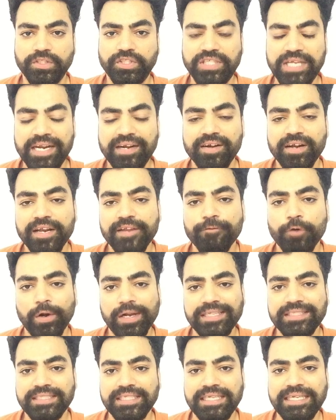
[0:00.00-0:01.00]
Generally
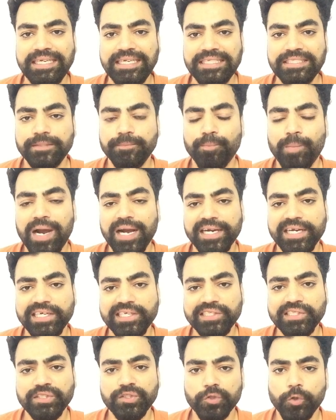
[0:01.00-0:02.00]
what I see is
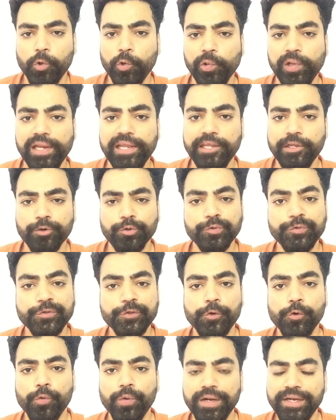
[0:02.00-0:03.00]
marketers only use
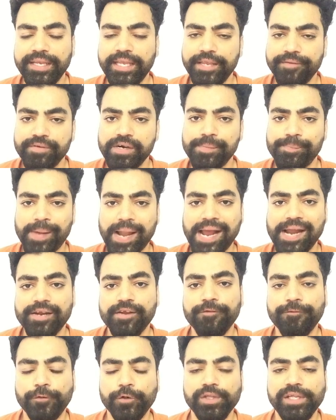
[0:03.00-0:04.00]
Google Keyword
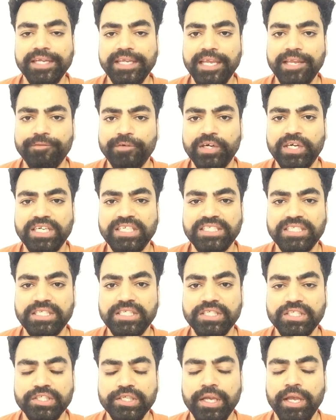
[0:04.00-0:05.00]
Planner for their keyword
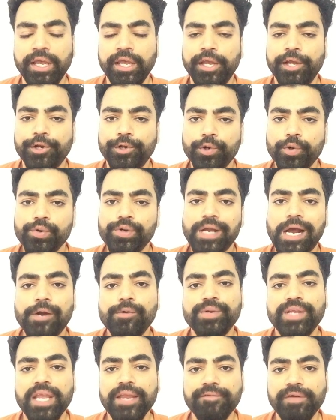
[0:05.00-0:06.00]
research. No
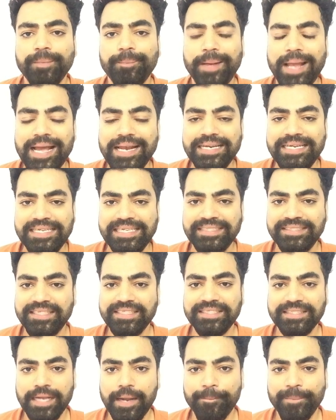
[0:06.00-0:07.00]
doubt Keyword Planner is
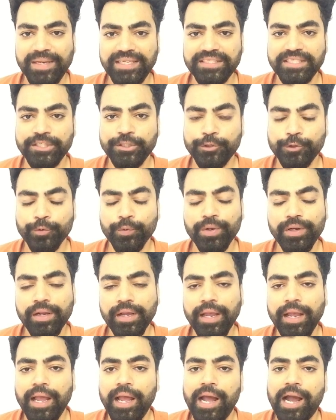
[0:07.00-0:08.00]
this amazing tool.
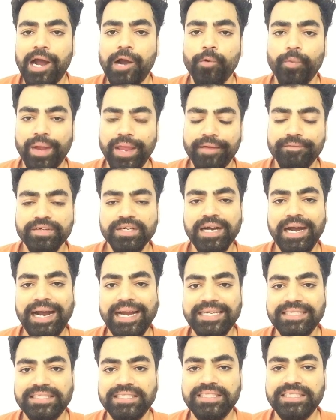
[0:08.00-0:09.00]
However,
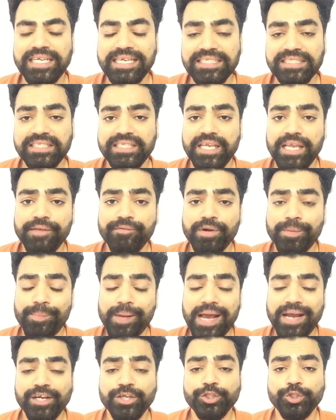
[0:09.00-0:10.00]
I suggest Keyword
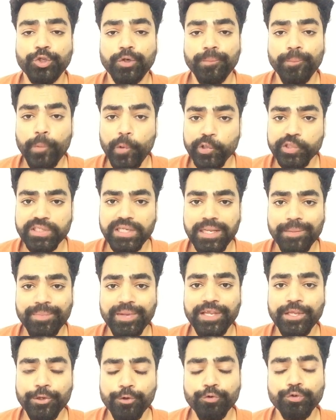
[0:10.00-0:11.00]
Planner should mostly
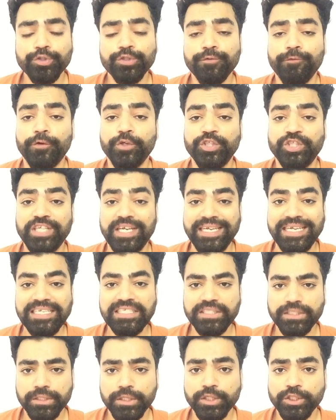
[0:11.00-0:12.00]
be used for
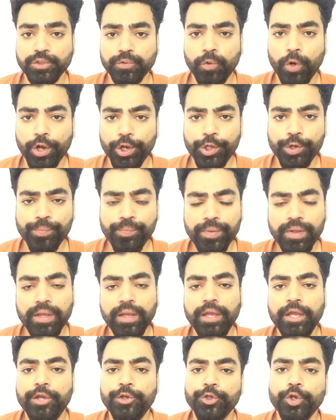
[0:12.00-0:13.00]
checking search volume.
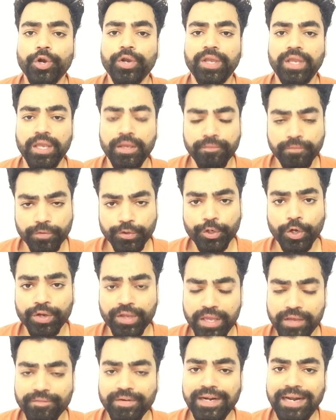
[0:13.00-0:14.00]
Your
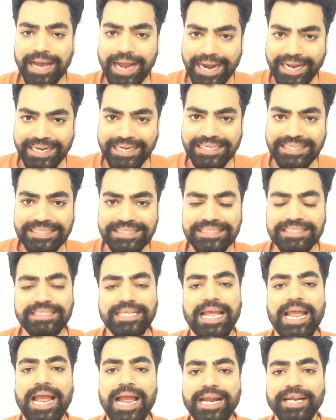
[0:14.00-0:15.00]
keyword ideas
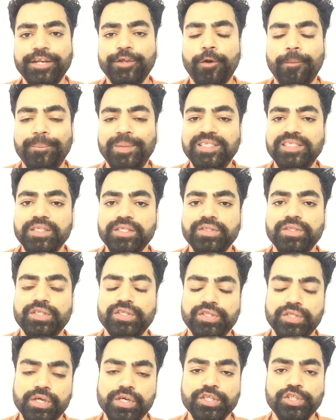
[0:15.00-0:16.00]
and your business
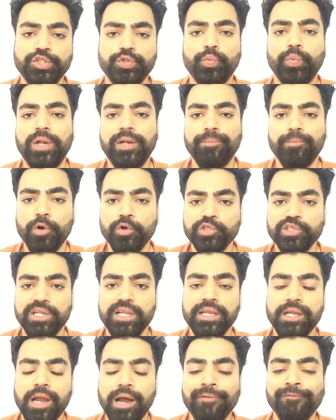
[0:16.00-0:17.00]
research will
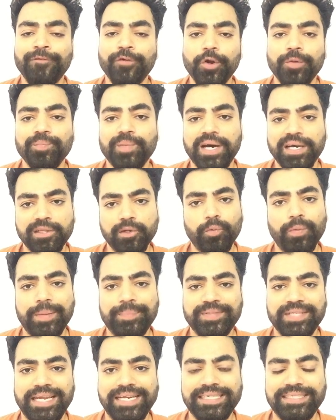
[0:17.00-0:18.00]
mostly come from other
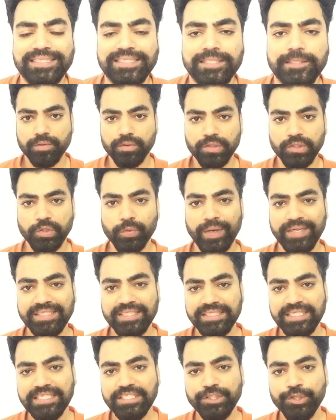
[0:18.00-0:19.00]
websites. So I
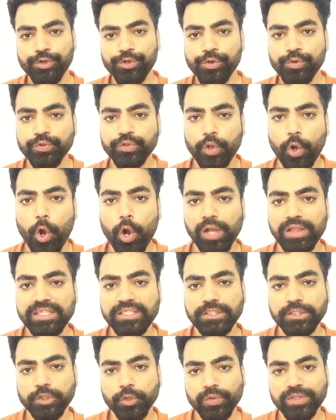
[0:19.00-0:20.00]
suggest you use all
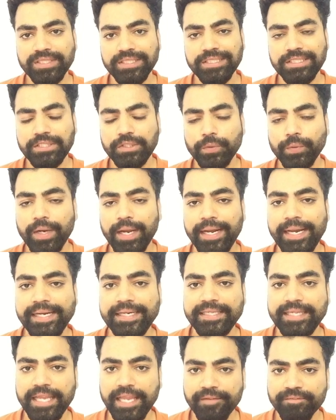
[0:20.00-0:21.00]
the sources to
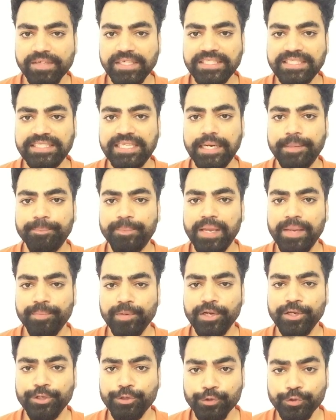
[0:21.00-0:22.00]
collect keywords that
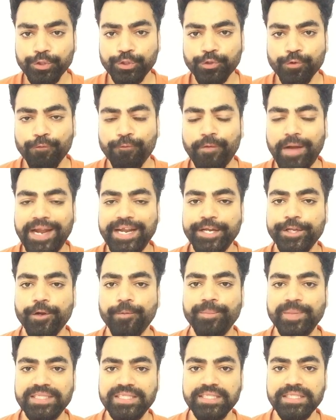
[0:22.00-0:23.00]
people use to find your
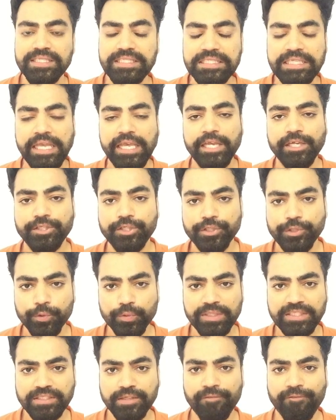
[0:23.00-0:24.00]
business. To do
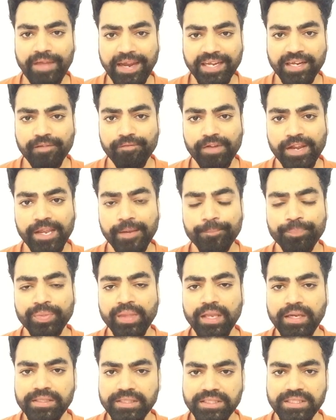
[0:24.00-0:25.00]
this effectively,
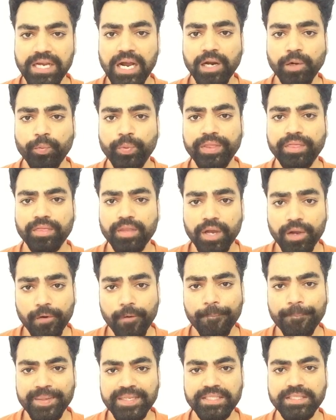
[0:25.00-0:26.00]
start with
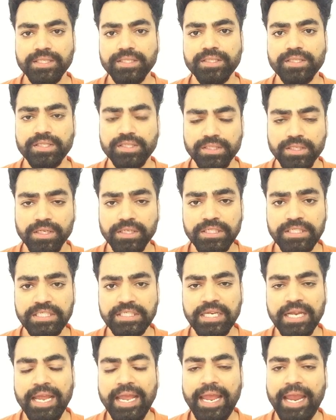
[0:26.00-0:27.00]
thorough business research
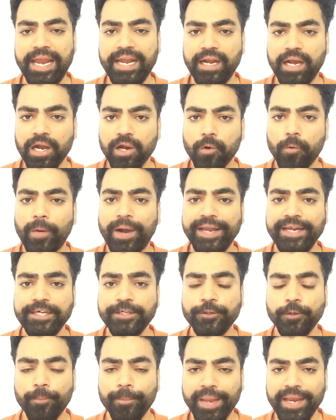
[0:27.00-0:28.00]
and
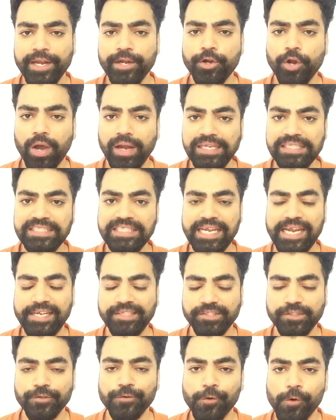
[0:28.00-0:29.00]
acquire domain knowledge
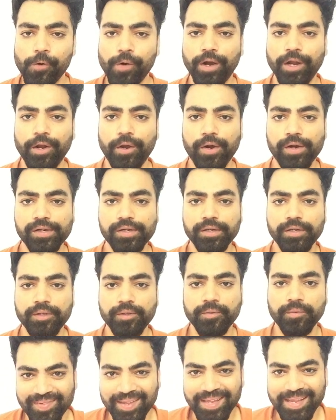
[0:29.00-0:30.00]
as you go along.
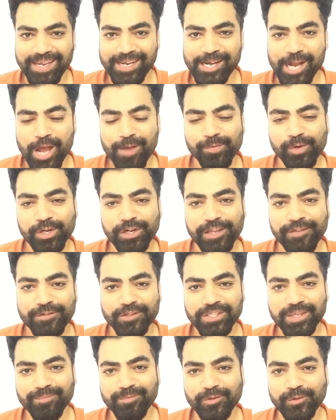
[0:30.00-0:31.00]
Now I'm going to give
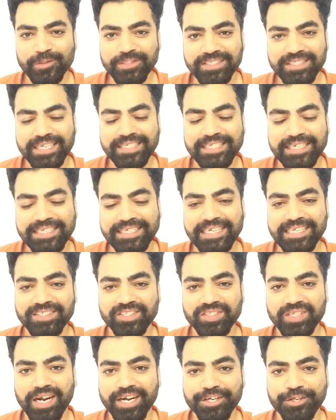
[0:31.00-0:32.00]
you some tools that can
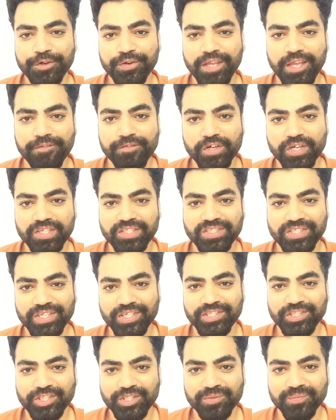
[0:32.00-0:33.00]
kickstart your keyword
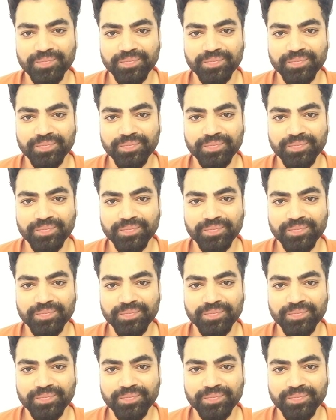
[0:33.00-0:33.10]
research.